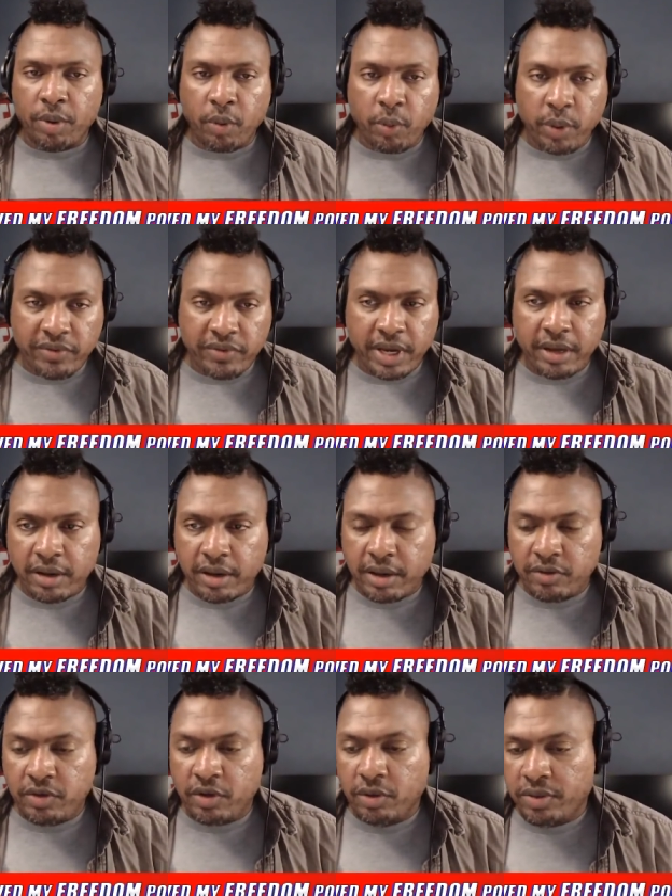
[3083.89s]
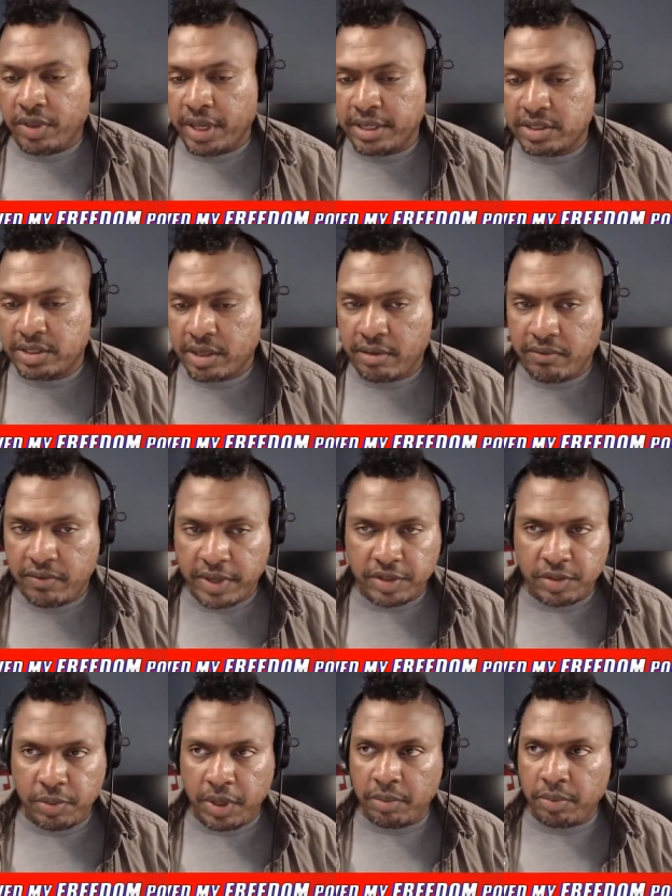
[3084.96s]
but we've got to do things to convince
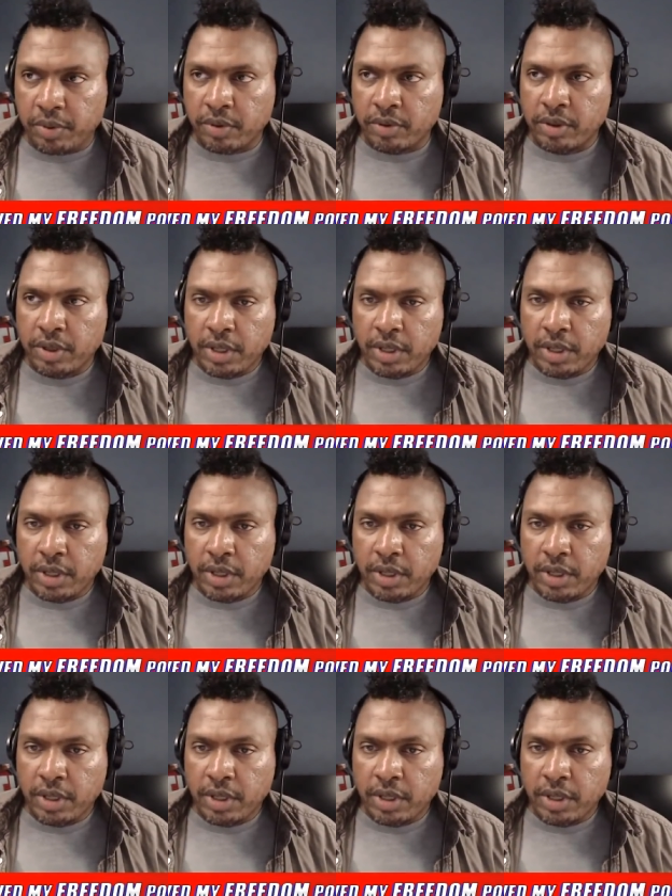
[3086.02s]
people